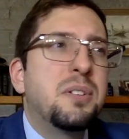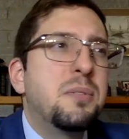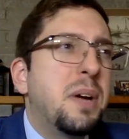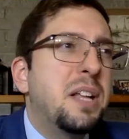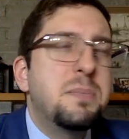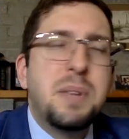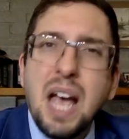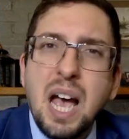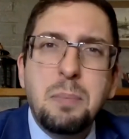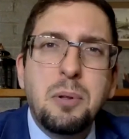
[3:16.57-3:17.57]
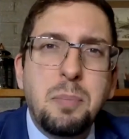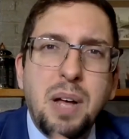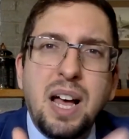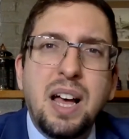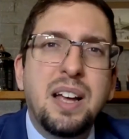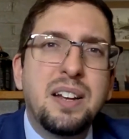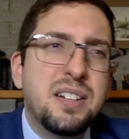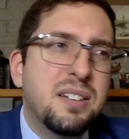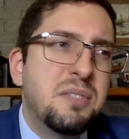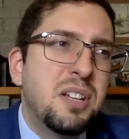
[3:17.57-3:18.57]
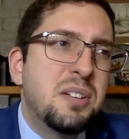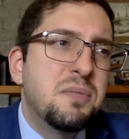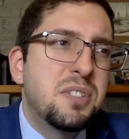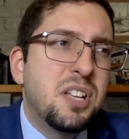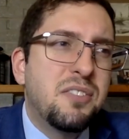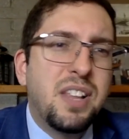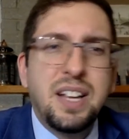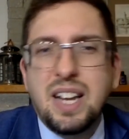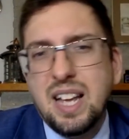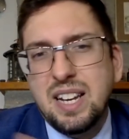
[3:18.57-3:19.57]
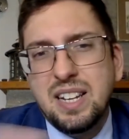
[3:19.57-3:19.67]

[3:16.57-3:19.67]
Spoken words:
it reminds me apple pie and stuff like that.